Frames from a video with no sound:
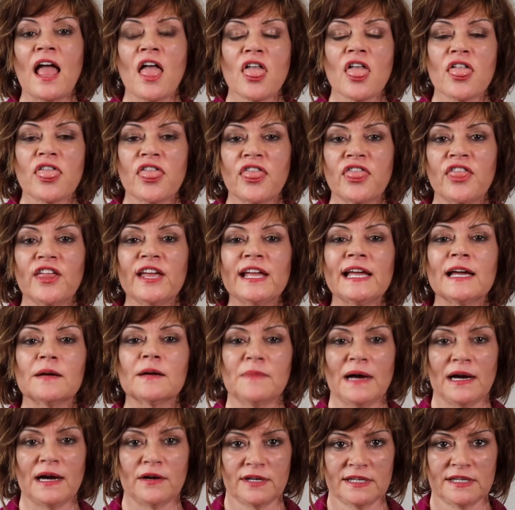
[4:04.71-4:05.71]
Think
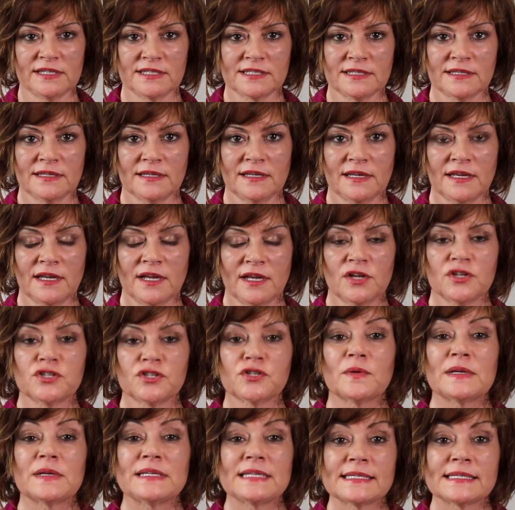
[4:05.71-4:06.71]
about it.
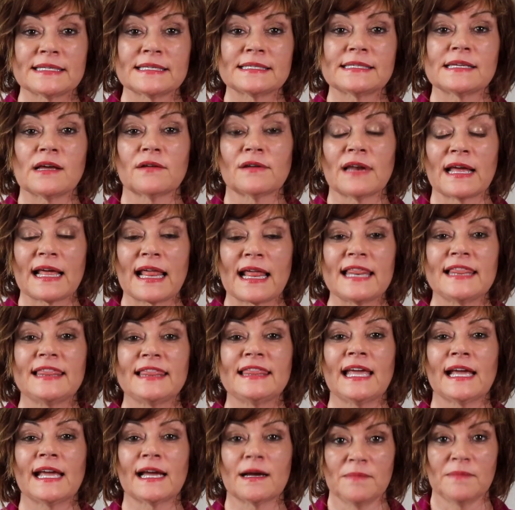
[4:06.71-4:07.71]
So it doesn't sound like
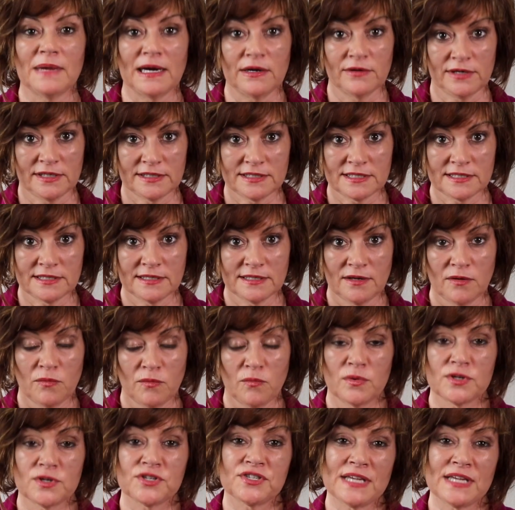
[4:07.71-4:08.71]
think about it,
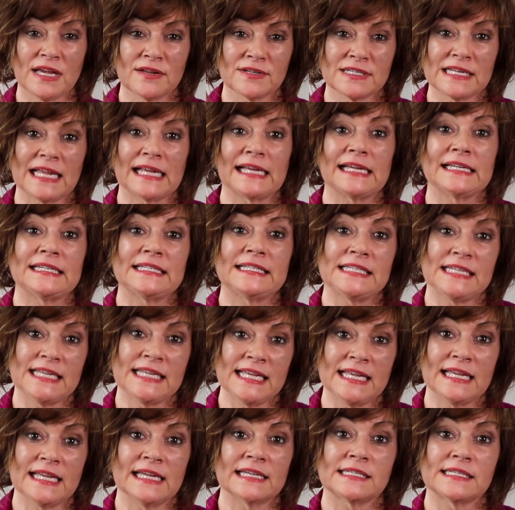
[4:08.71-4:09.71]
which sounds like a
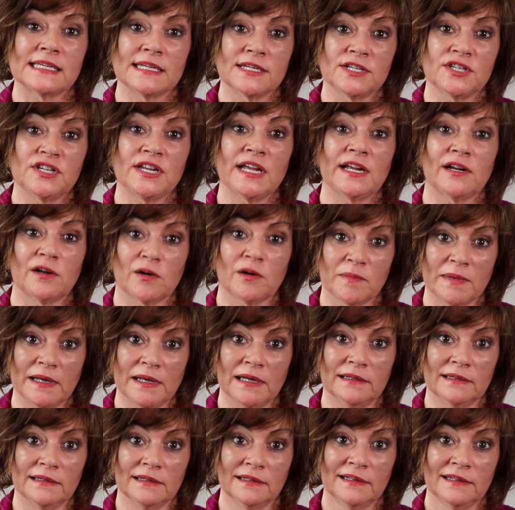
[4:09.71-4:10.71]
T as in
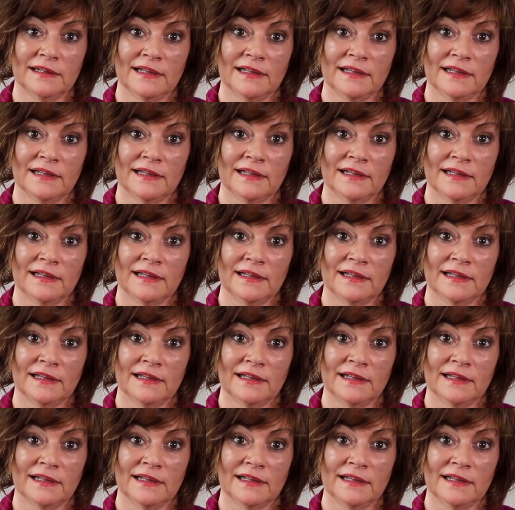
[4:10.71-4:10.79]
Tinkerbell.